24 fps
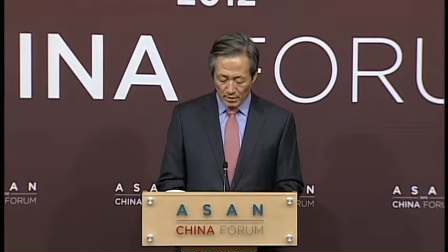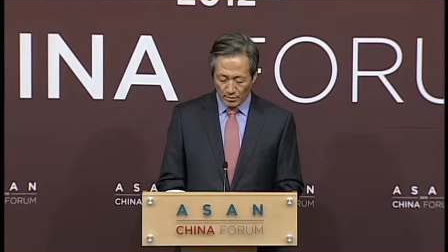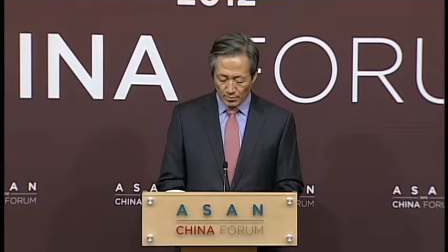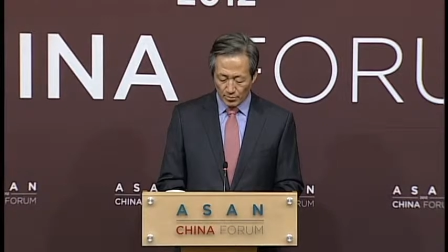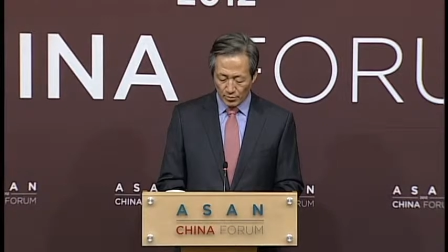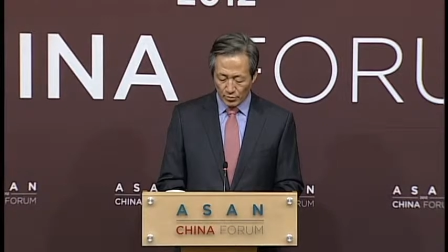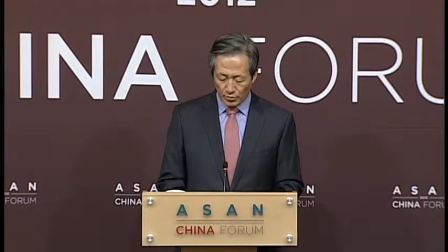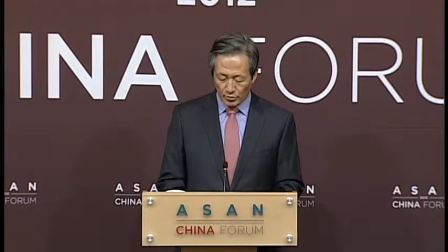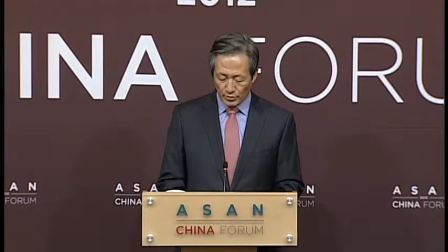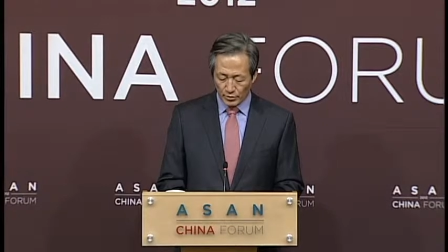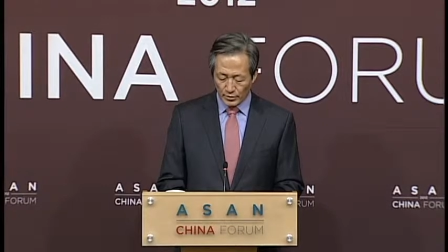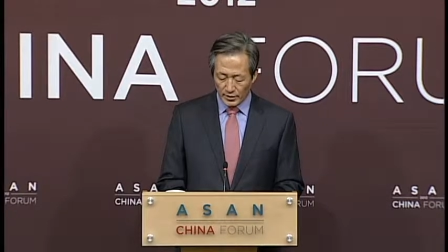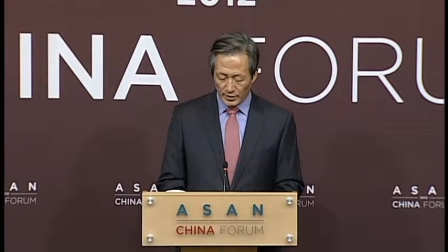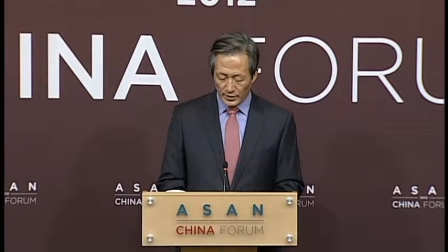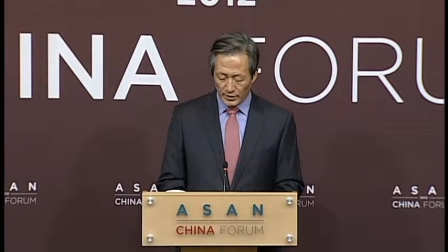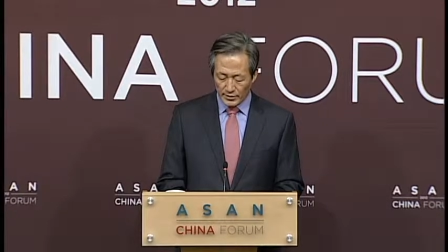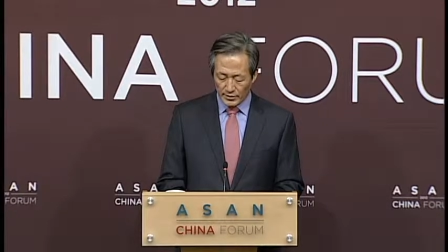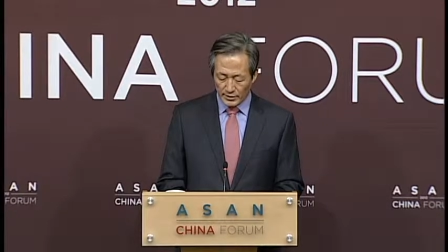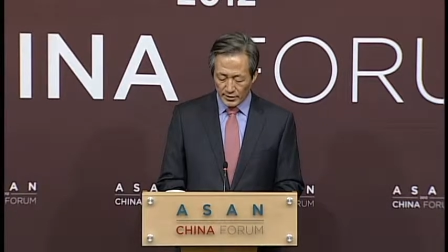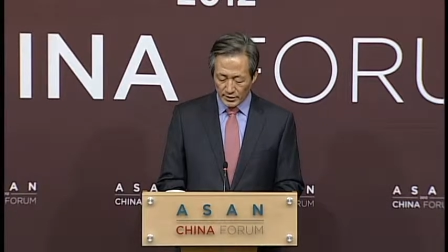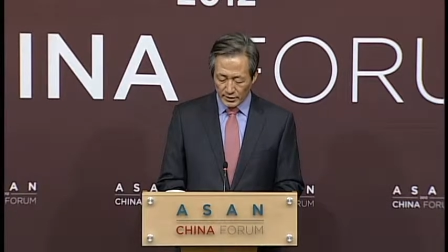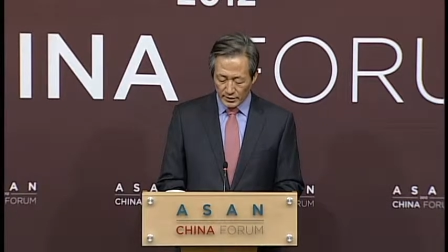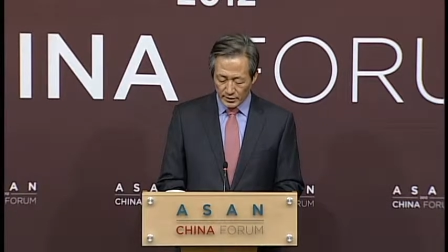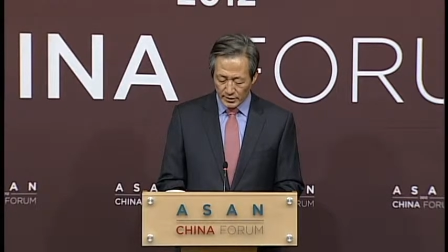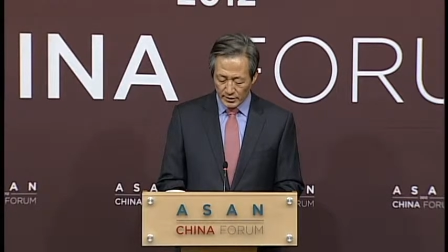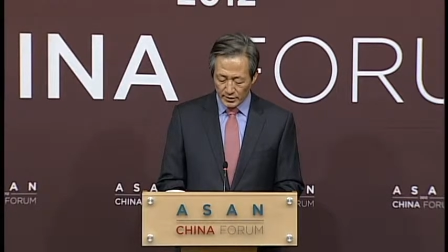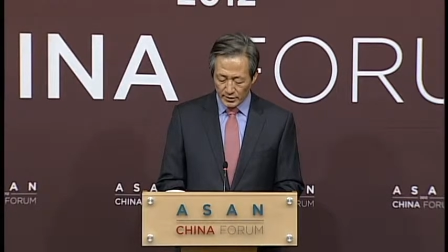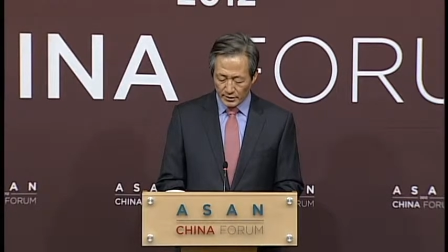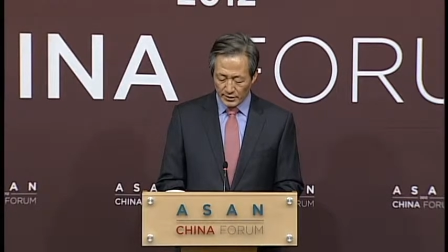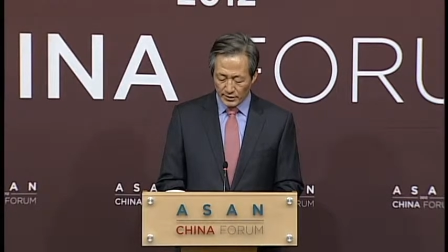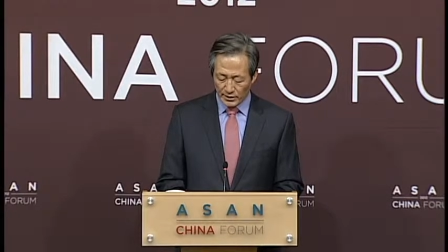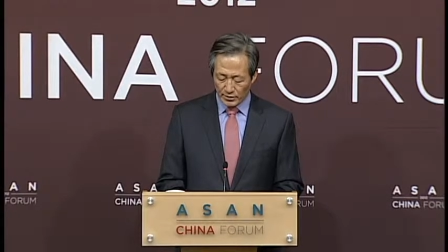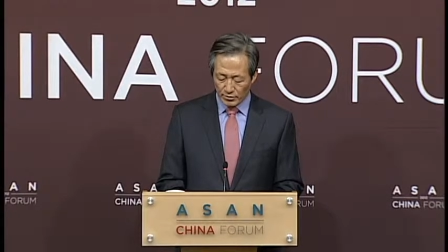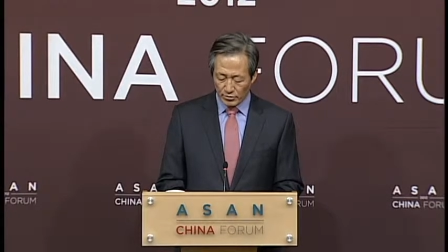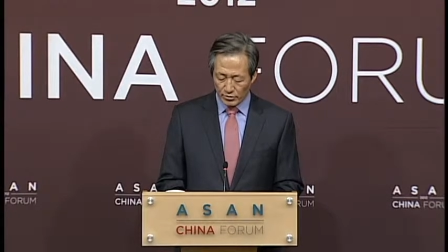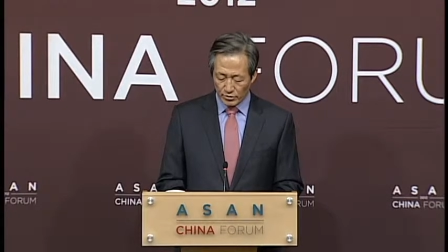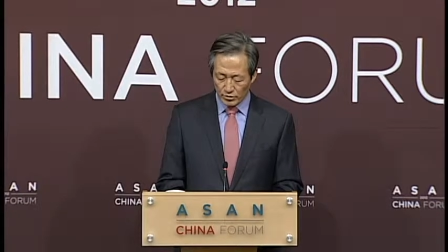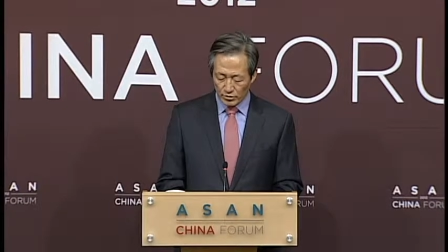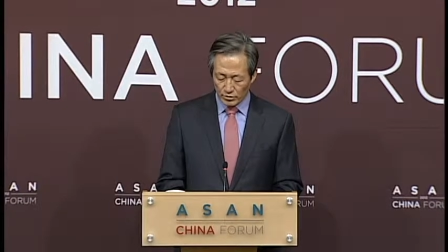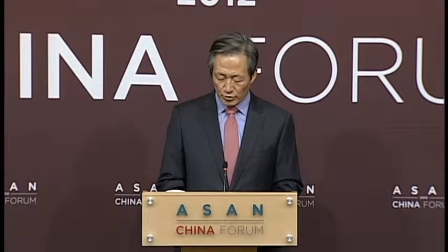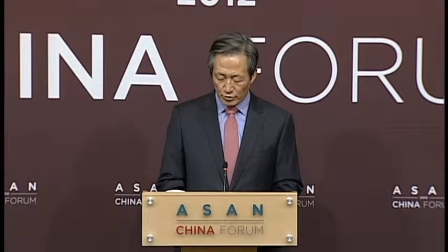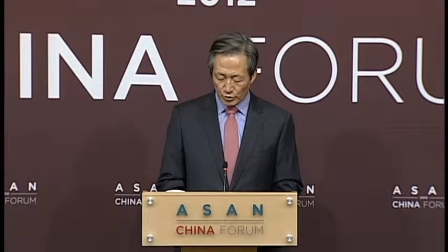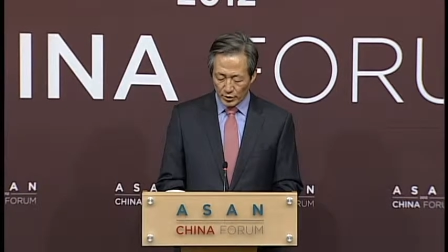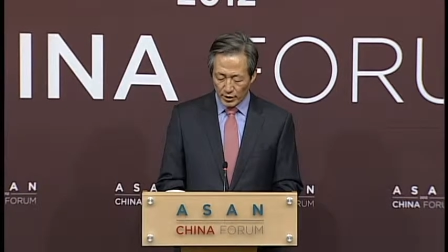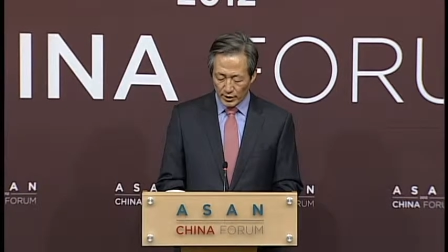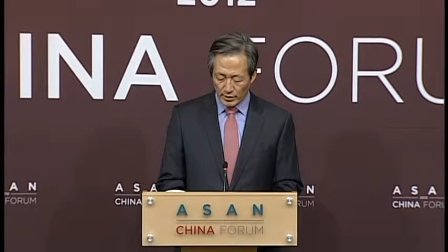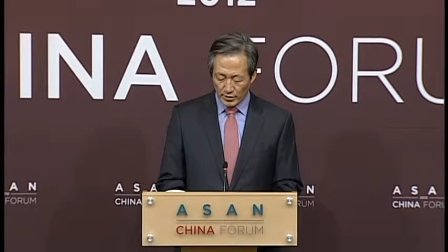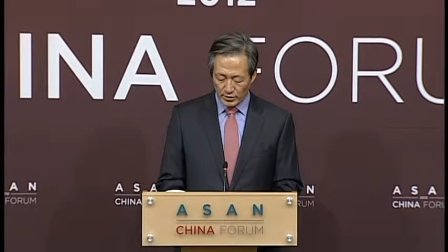More than 60,000
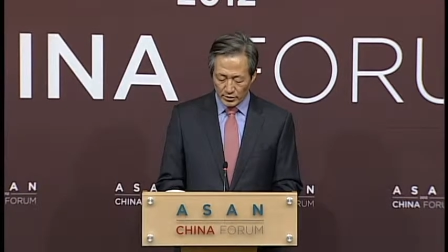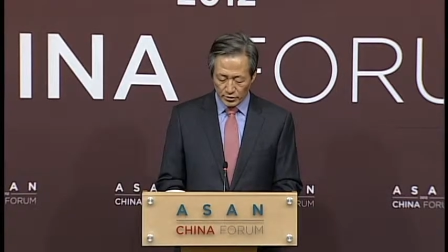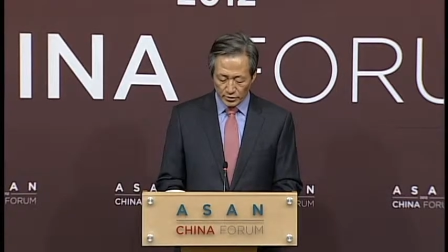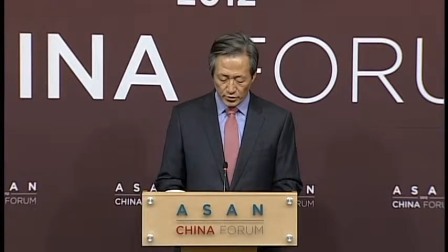Chinese